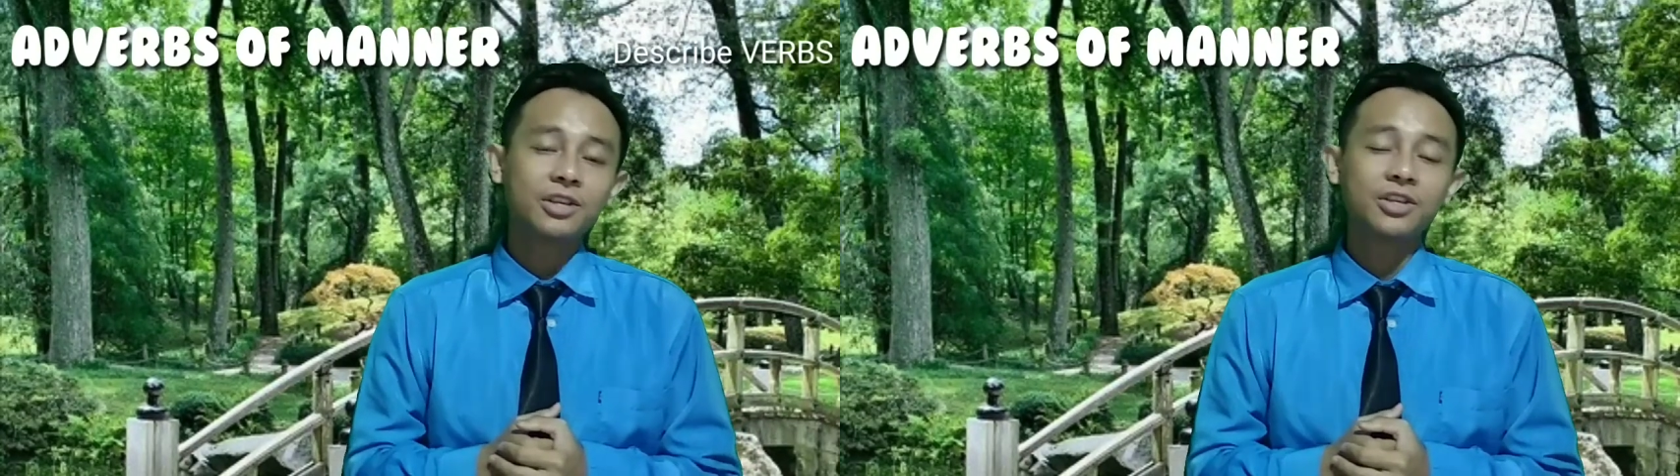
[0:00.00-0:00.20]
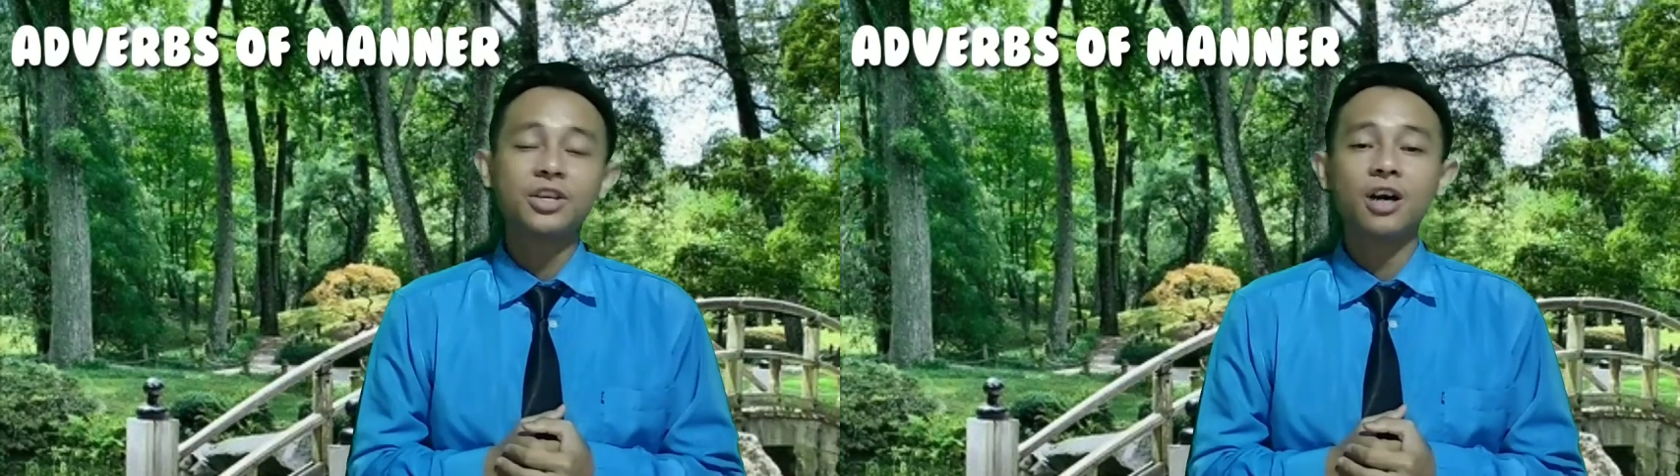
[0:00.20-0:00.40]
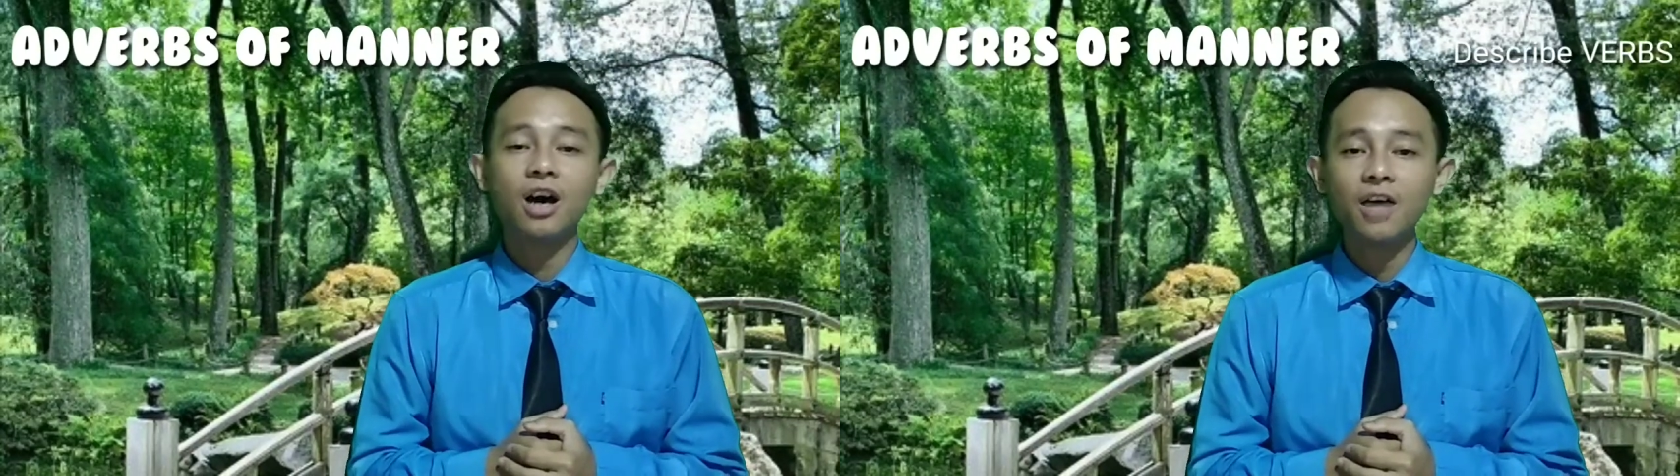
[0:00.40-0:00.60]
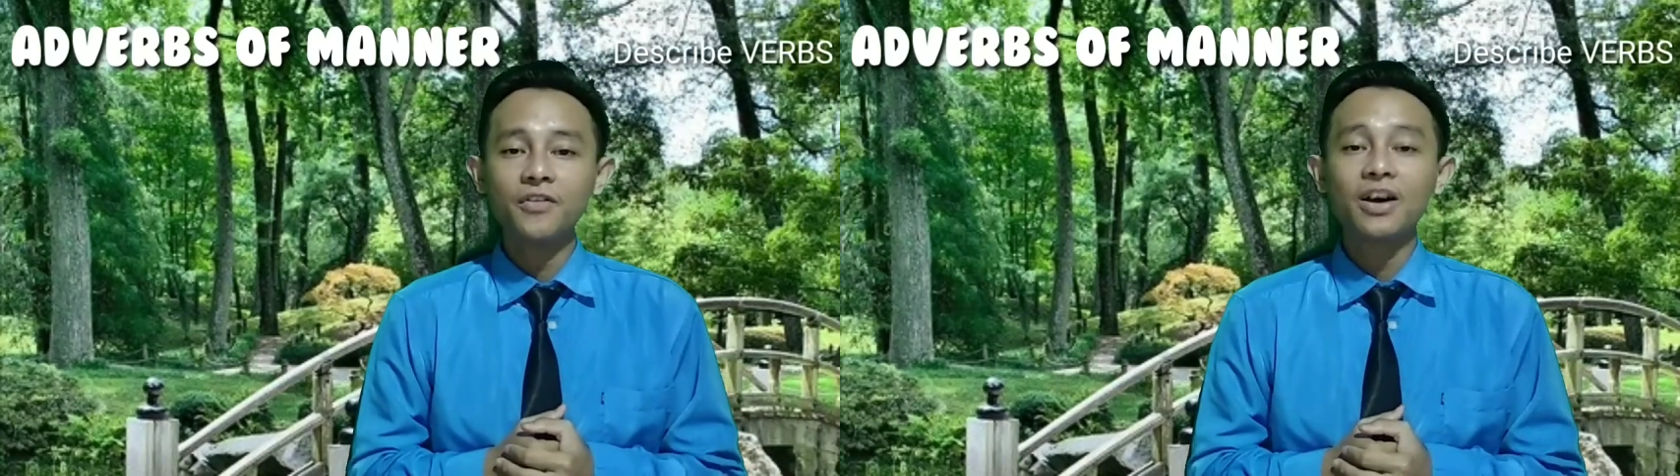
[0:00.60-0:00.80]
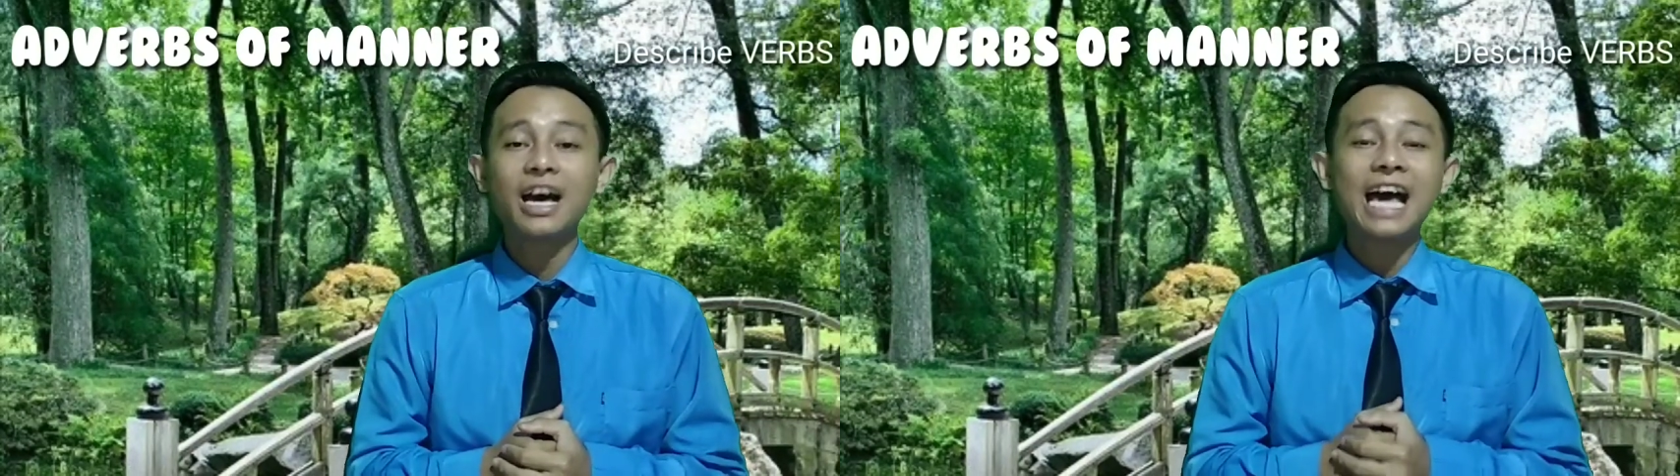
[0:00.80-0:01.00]
The
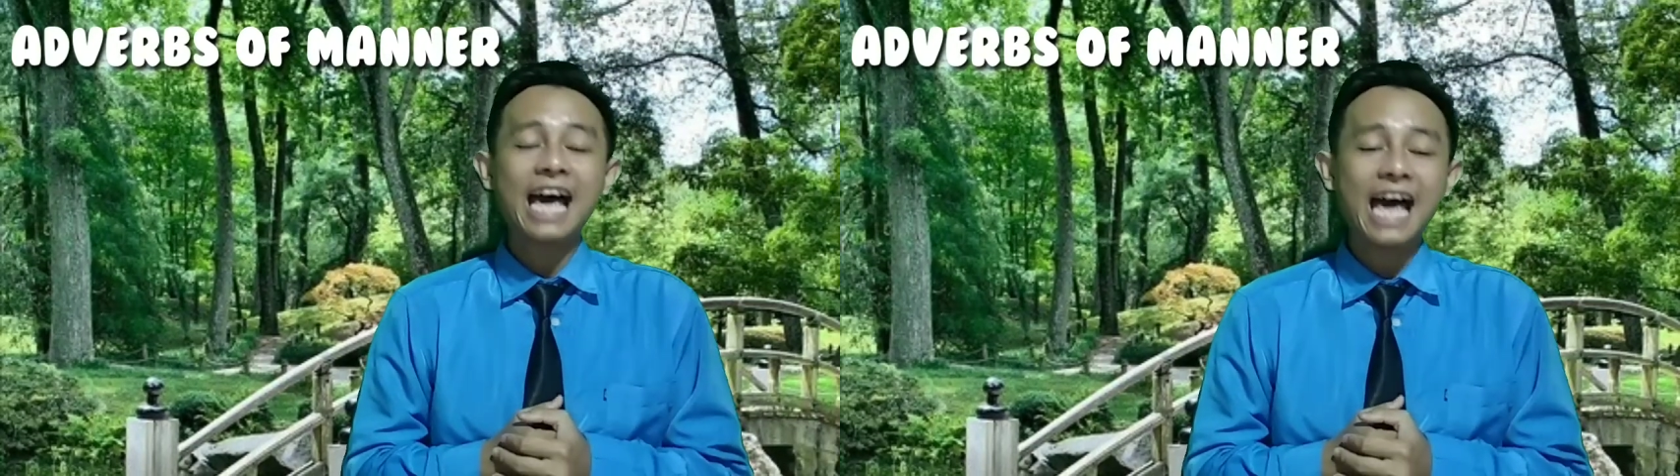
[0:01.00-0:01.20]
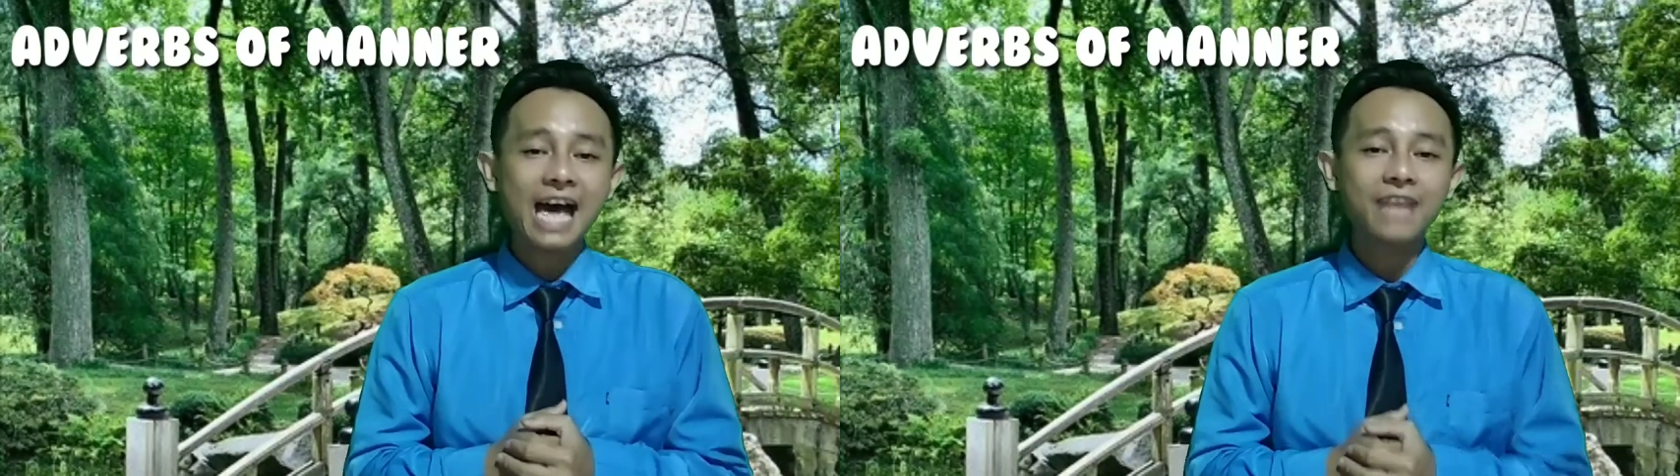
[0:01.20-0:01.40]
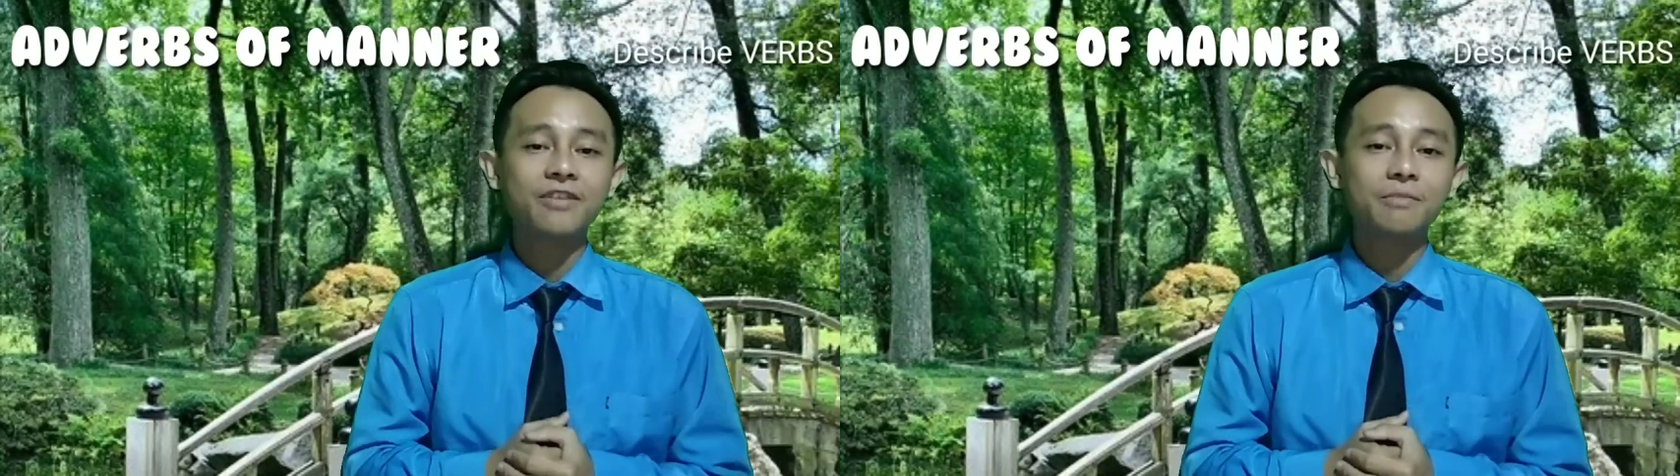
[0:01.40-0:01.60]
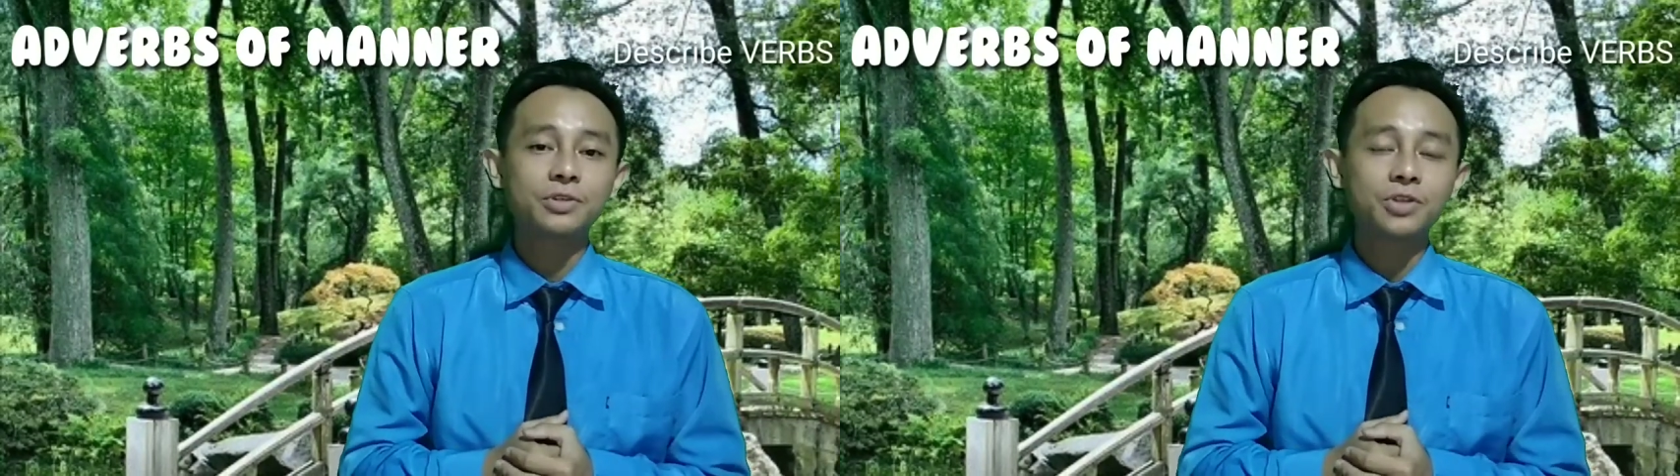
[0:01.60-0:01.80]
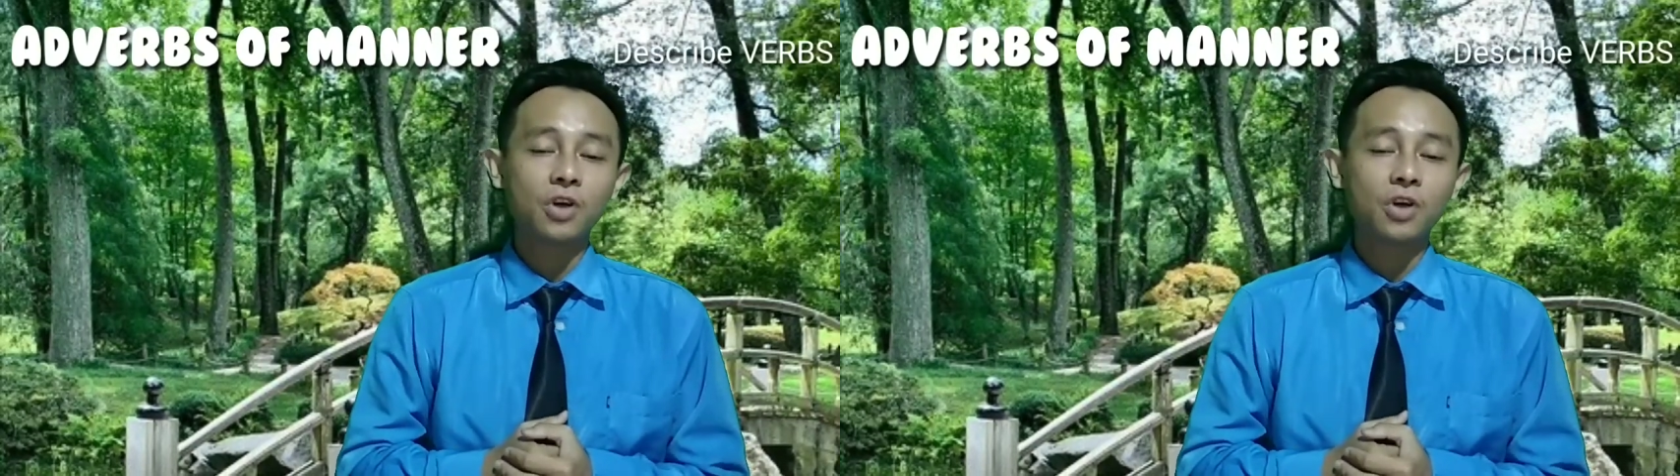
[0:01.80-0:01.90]
other adverbs